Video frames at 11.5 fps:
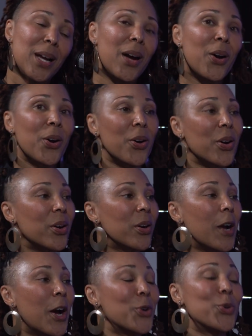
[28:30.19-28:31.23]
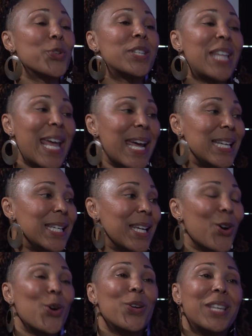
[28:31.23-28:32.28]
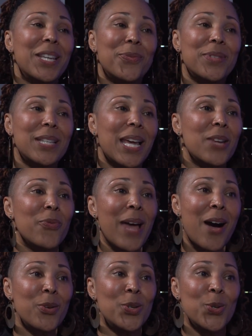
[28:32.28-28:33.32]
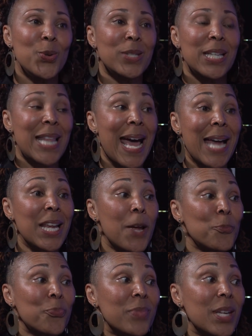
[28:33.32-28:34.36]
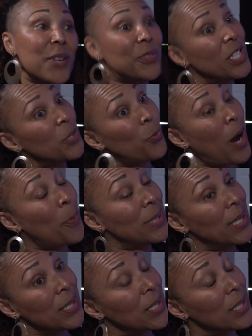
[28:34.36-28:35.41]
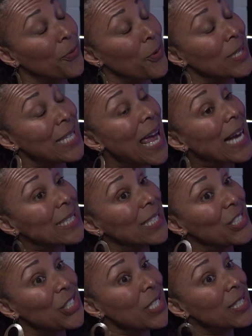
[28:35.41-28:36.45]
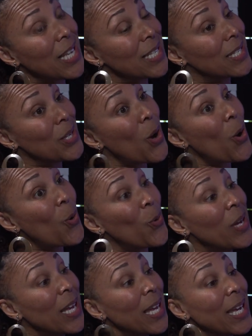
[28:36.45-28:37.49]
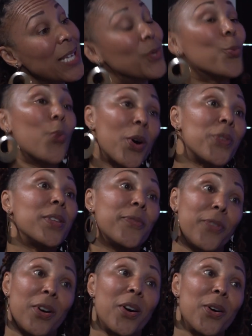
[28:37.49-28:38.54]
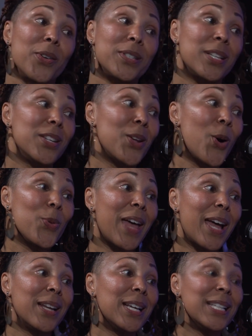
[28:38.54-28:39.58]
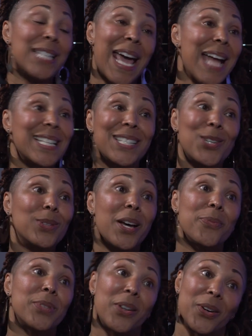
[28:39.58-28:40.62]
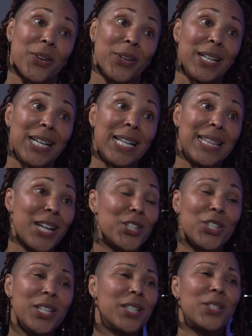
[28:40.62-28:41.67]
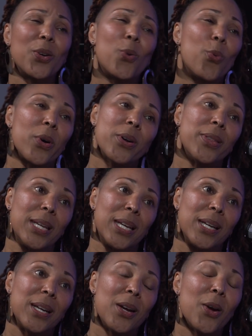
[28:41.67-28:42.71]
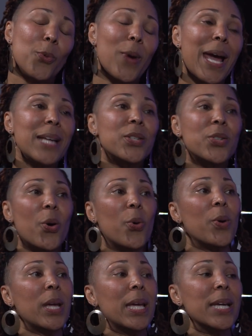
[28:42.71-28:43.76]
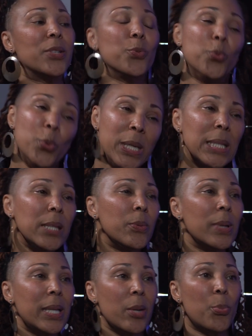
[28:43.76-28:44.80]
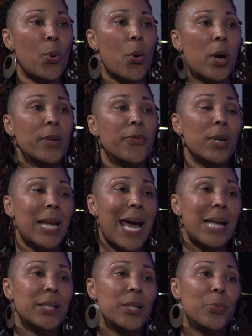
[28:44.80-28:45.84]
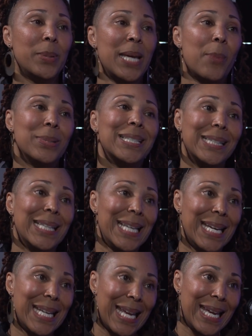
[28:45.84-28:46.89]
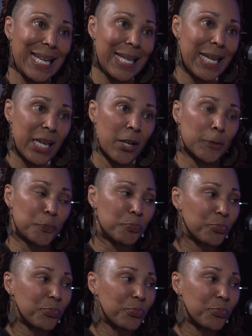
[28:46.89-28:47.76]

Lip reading: Her understanding her gifts and values, and that if she's propositioned for sex and she says no, it's worth it for her to know that dad still loves her, that she's still worthy, right? So it's really, really important for dads to be able to lean in here.